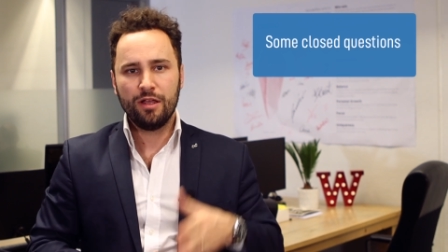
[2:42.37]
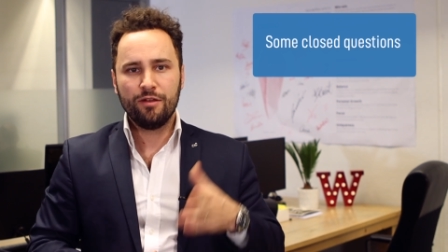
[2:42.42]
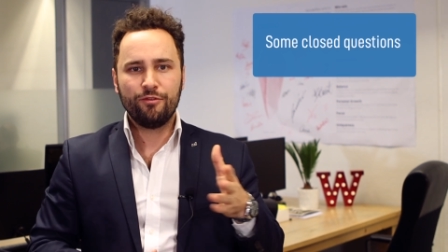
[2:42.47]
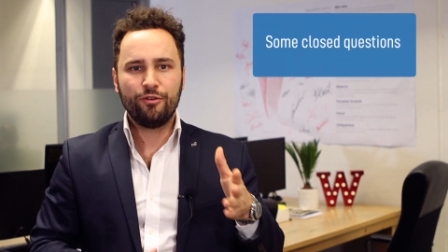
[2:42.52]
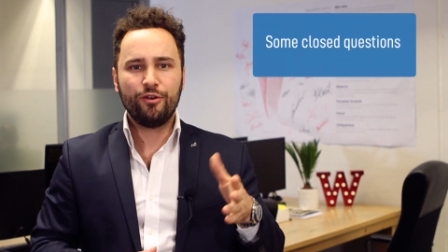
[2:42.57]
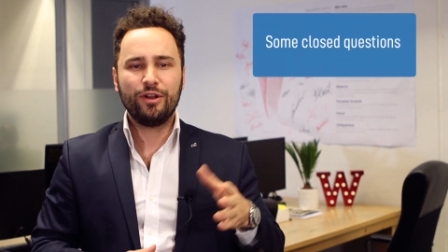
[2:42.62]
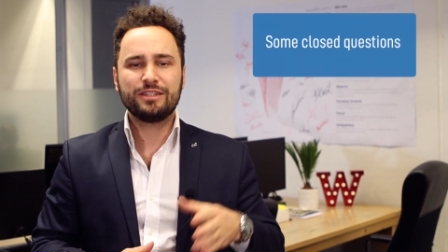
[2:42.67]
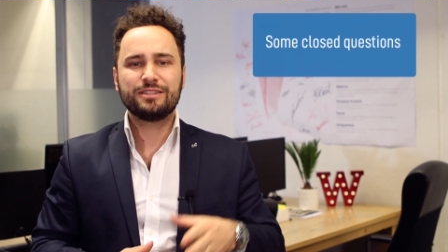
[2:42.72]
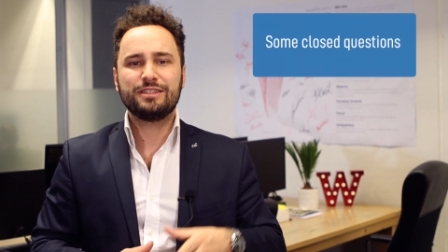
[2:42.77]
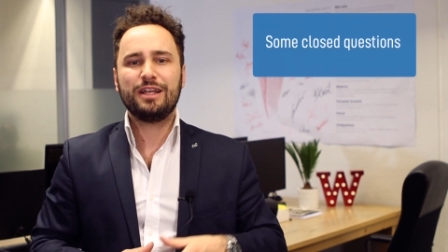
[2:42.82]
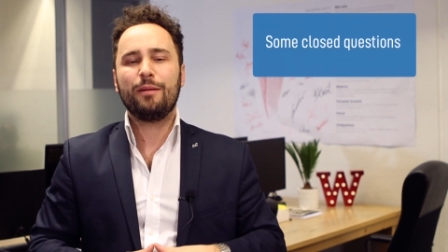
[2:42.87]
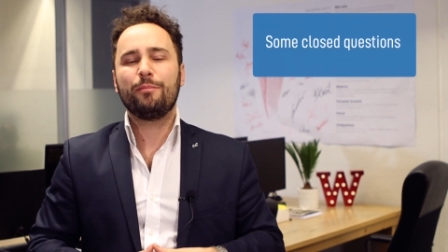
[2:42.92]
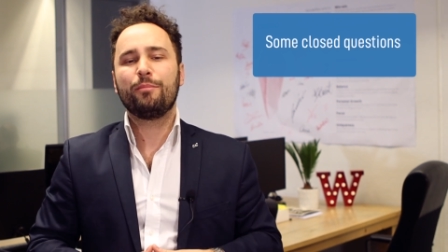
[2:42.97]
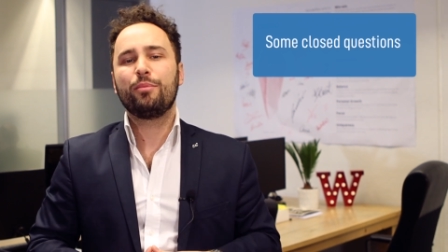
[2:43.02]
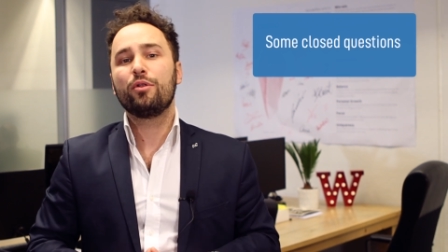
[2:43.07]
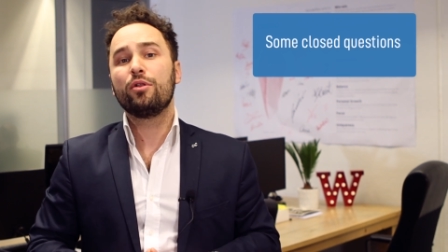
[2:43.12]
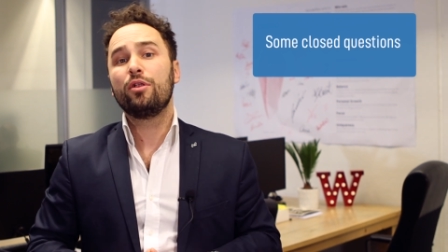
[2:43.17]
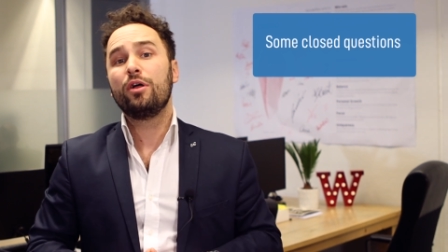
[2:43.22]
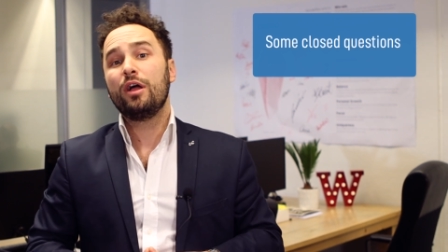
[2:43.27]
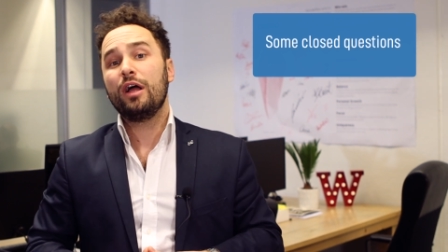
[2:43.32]
For
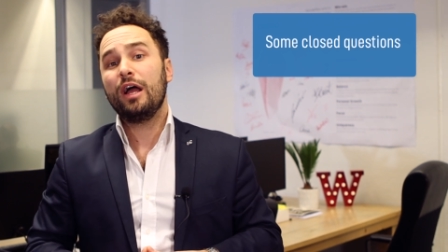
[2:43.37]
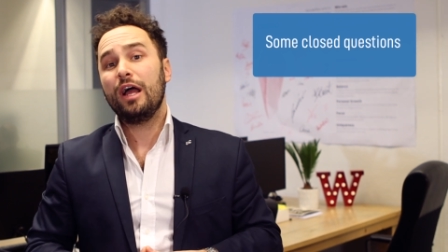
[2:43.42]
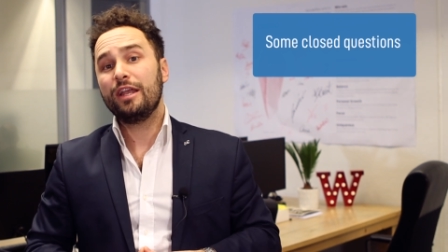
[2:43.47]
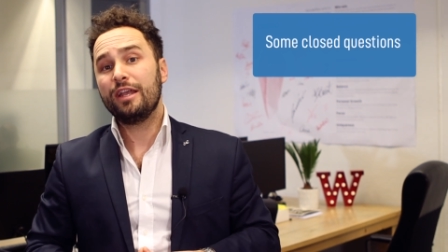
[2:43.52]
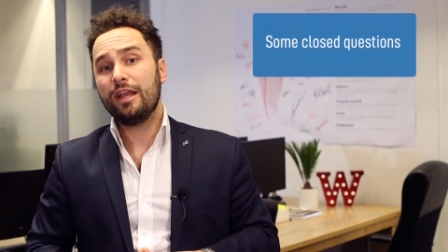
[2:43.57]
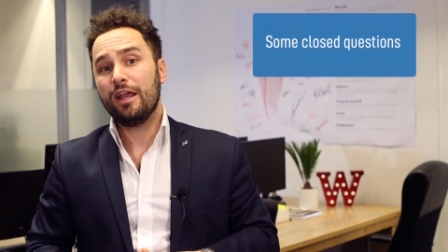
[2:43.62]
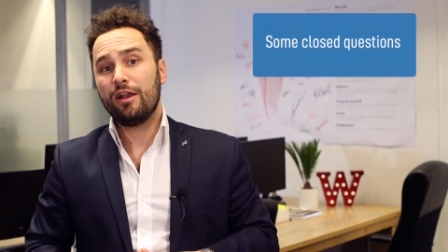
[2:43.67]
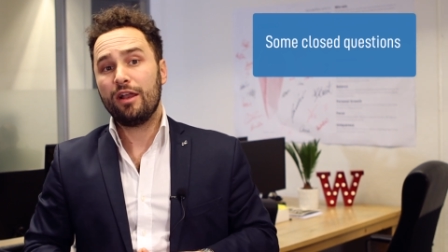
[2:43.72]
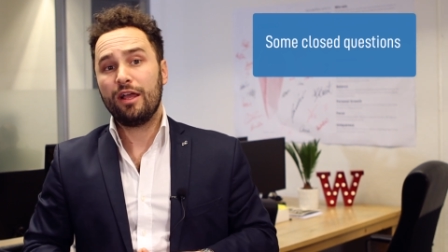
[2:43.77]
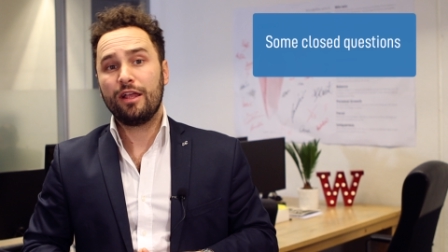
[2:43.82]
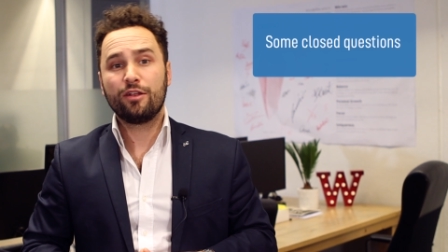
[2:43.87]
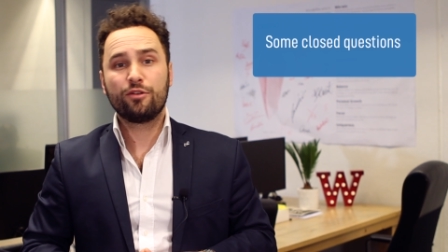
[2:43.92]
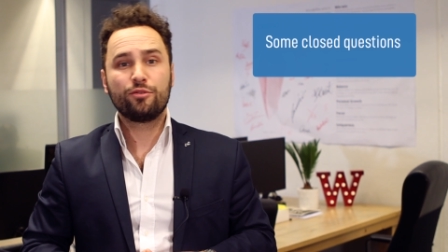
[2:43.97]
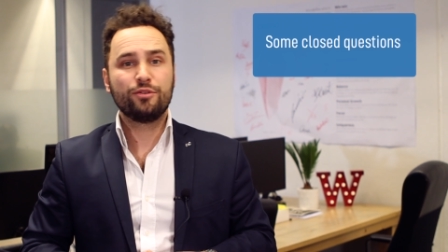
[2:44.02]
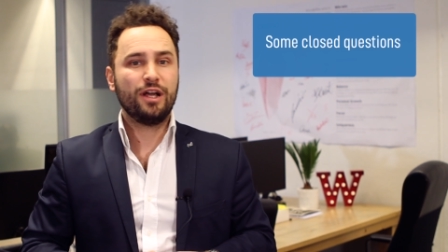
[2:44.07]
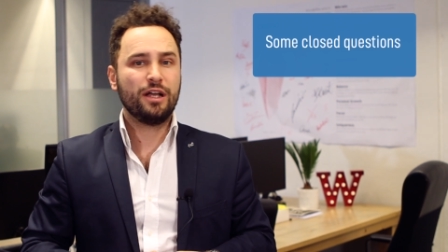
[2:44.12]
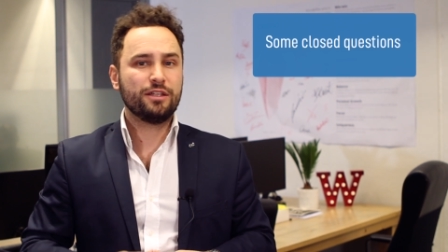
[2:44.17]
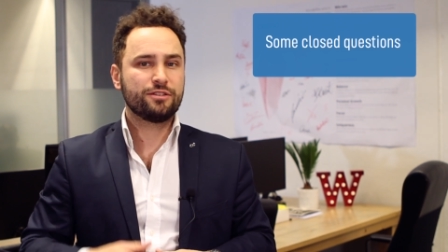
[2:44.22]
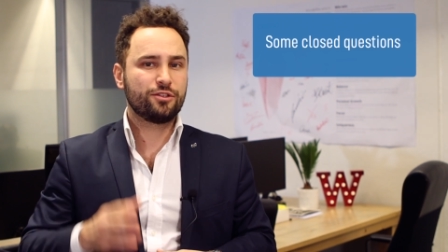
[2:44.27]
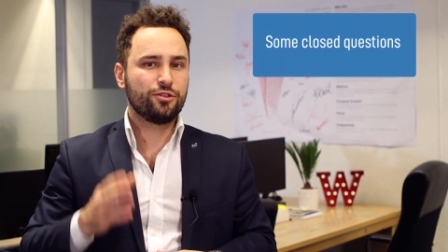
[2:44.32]
example, an airline
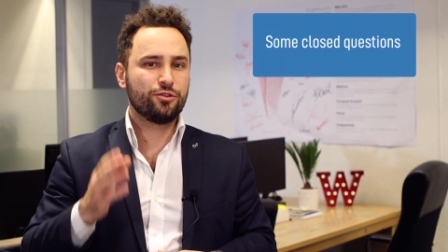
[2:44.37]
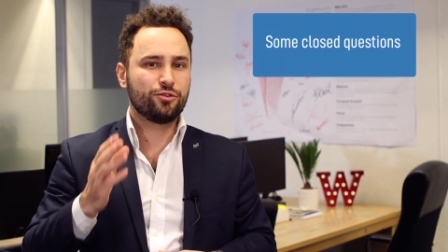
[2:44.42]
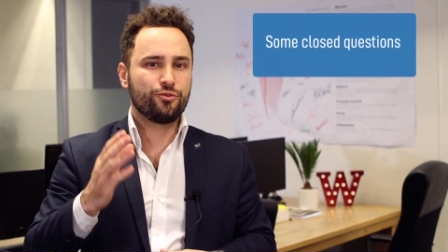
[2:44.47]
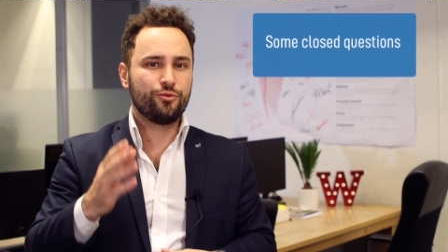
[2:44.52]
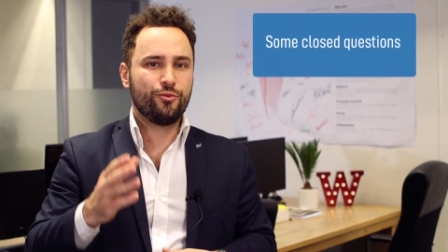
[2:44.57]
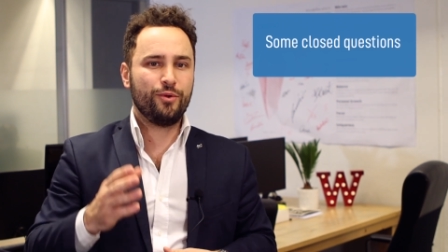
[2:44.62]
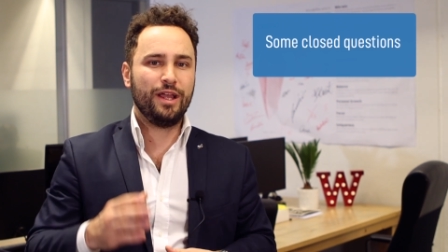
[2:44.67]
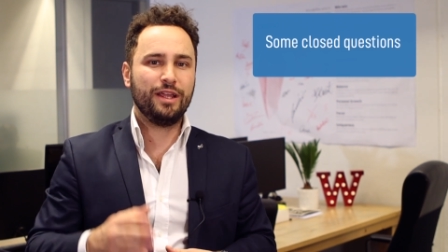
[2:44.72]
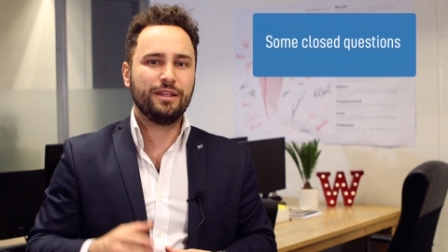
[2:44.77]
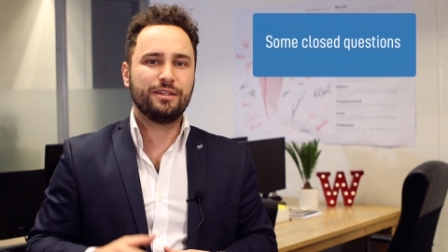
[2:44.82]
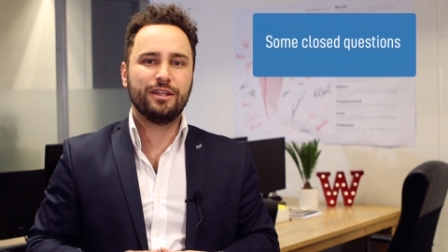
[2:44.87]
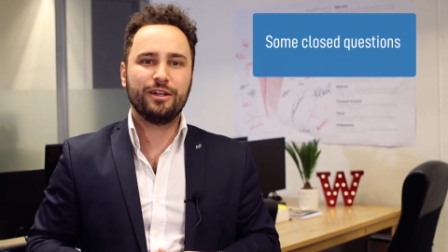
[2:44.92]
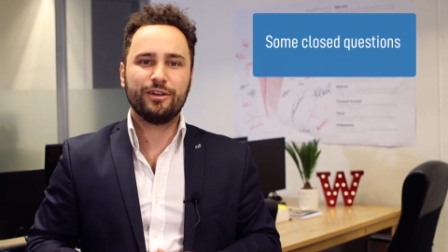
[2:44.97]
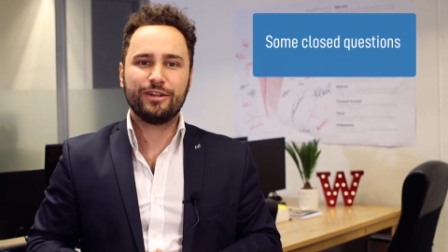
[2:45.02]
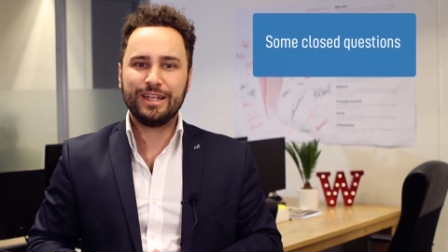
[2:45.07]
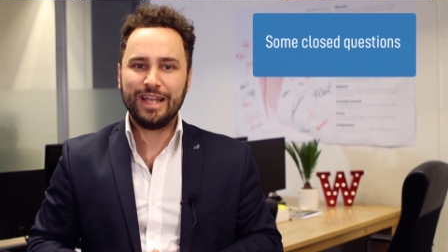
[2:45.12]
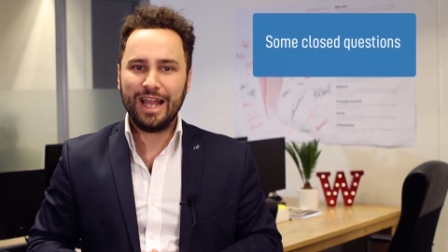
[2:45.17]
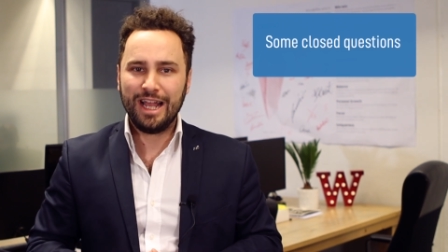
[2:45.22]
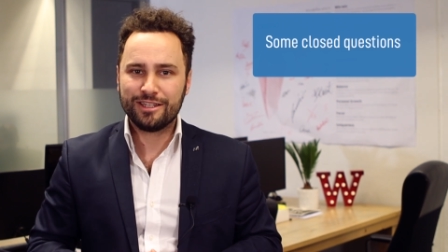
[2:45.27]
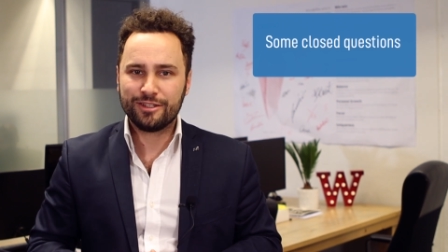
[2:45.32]
could ask you to rate their
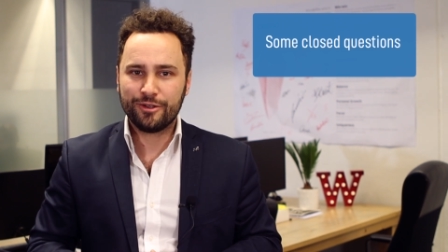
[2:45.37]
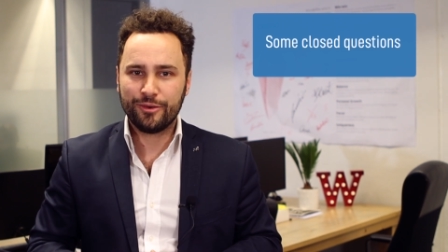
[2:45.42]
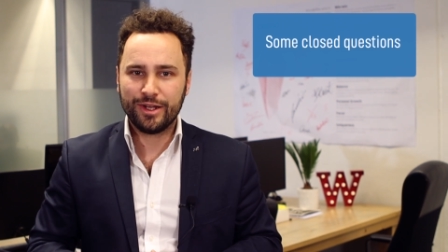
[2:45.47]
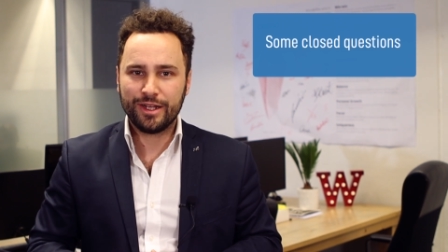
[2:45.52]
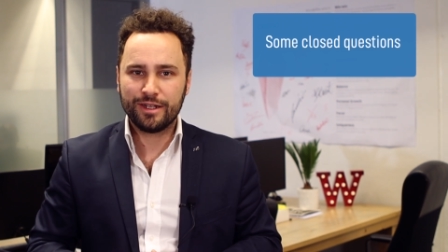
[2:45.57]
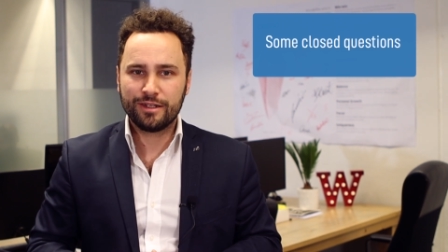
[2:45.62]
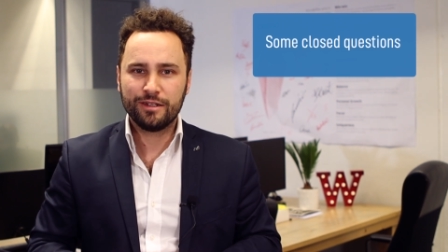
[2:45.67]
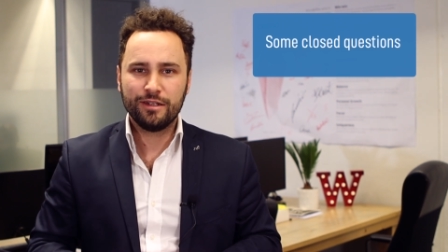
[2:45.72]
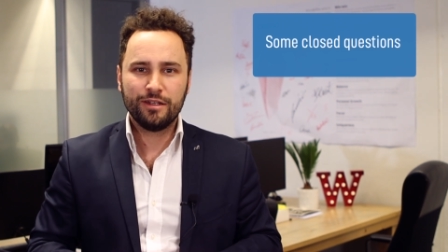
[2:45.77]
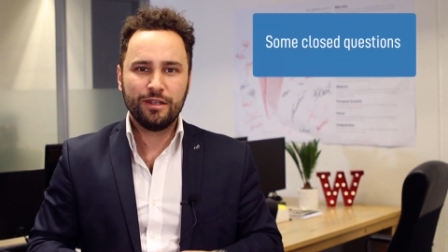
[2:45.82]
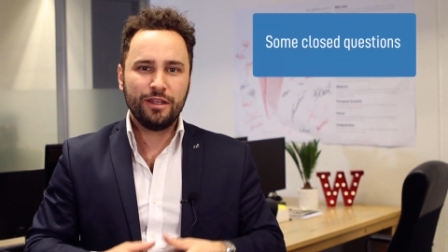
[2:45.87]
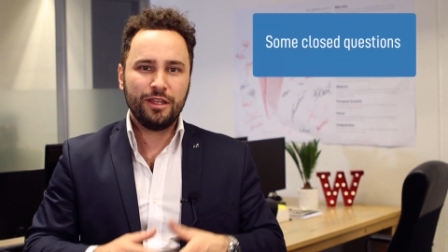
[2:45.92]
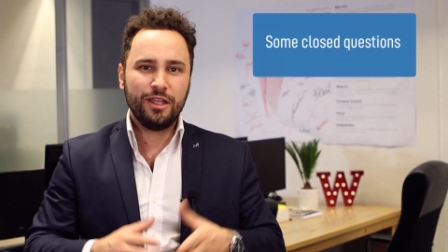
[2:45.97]
catering